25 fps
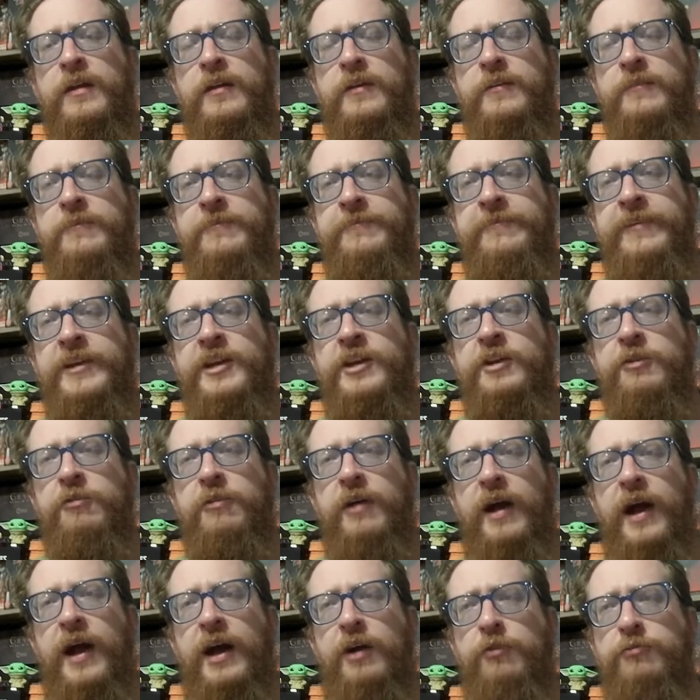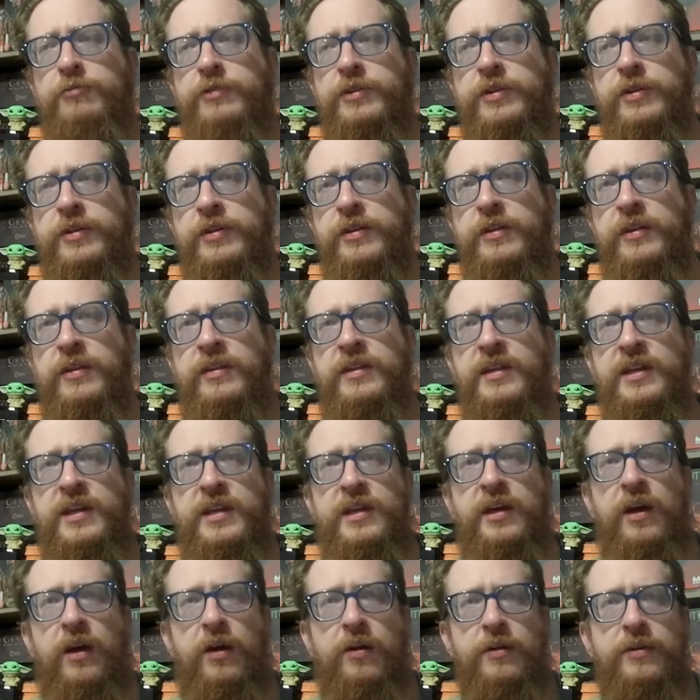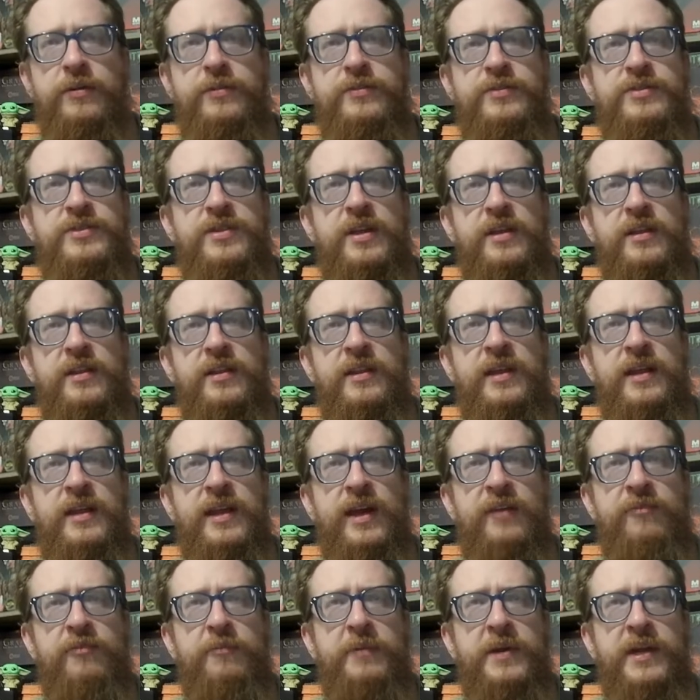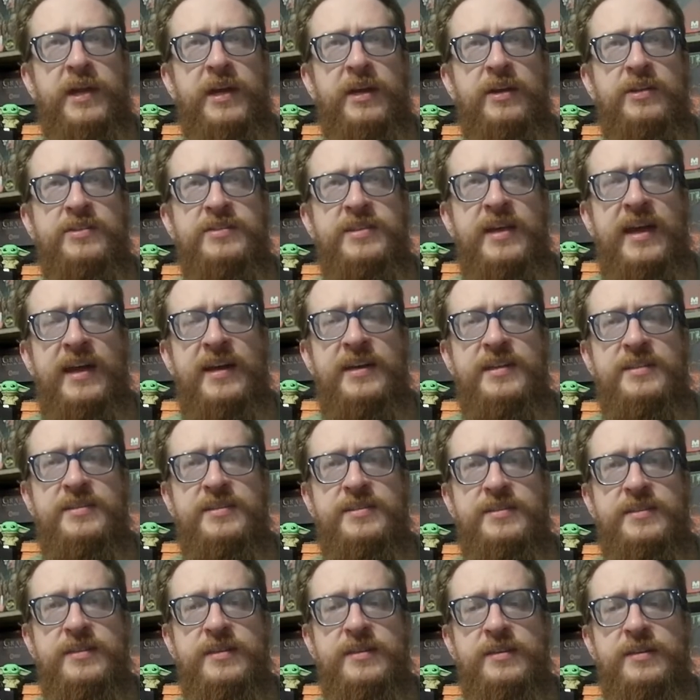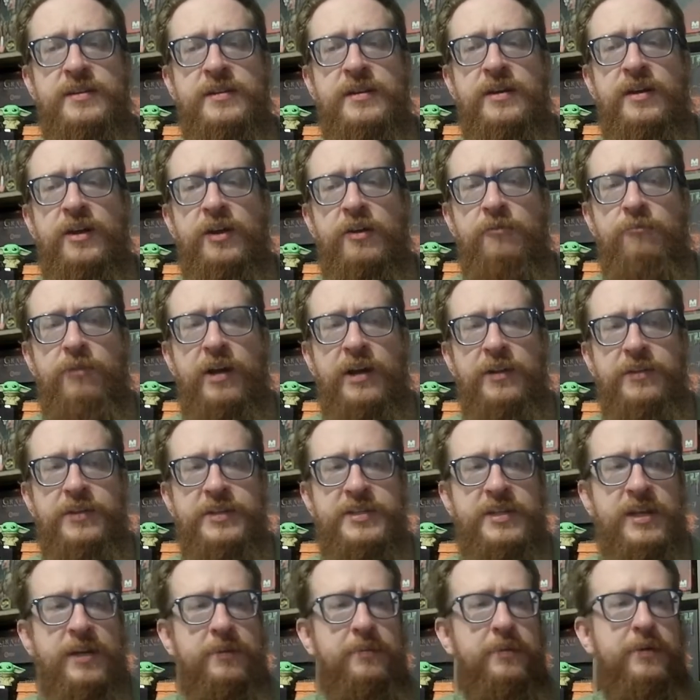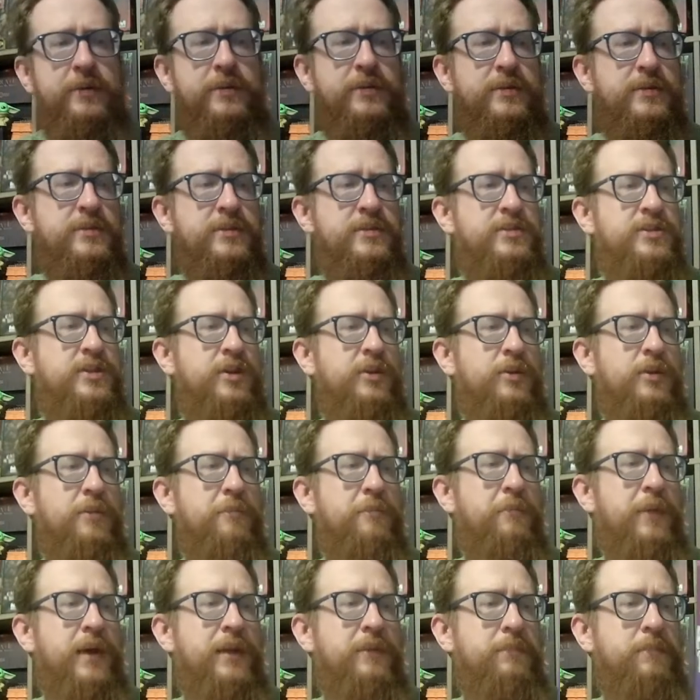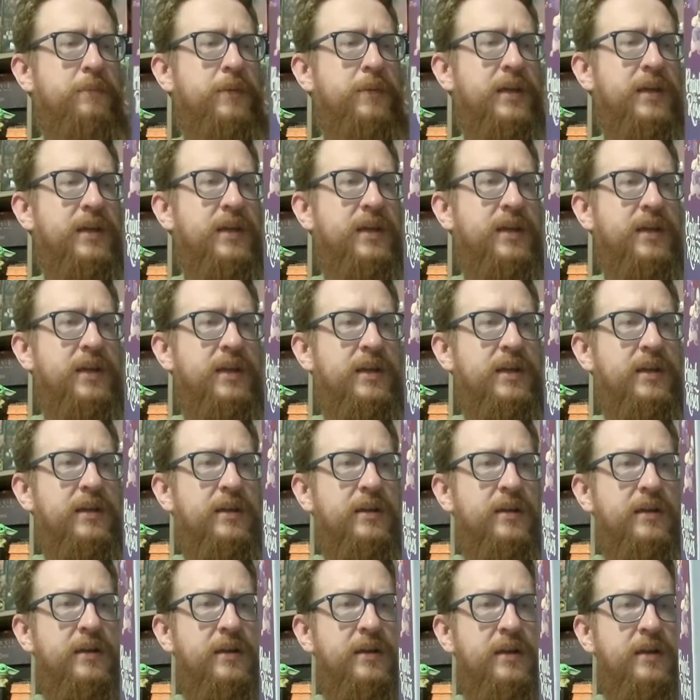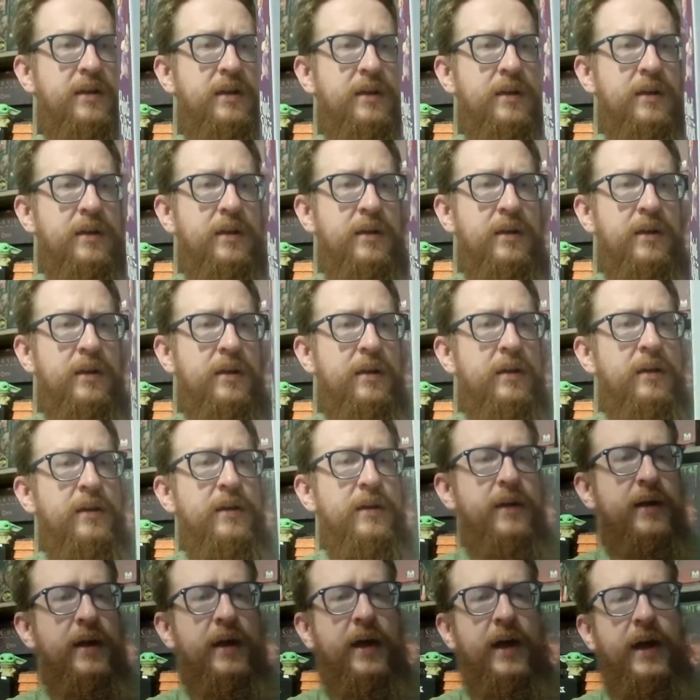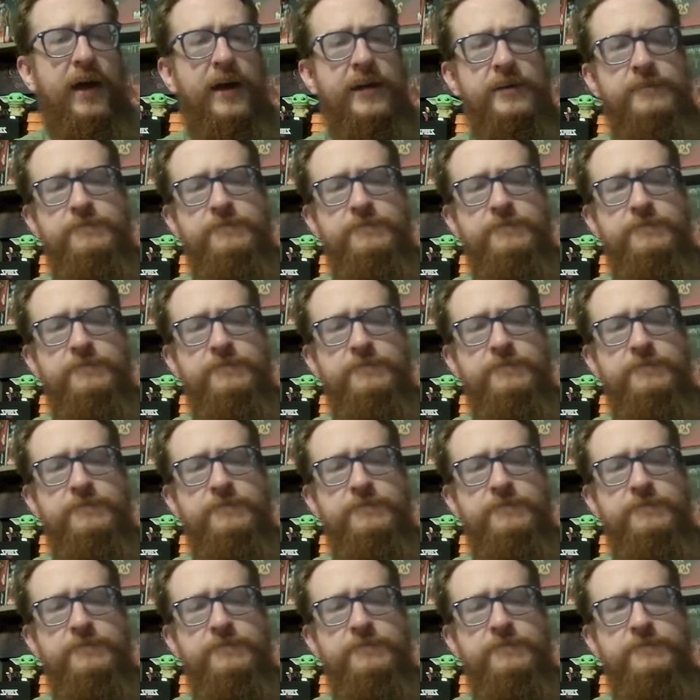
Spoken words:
figure out the cards that everybody else has around the table. So it might be I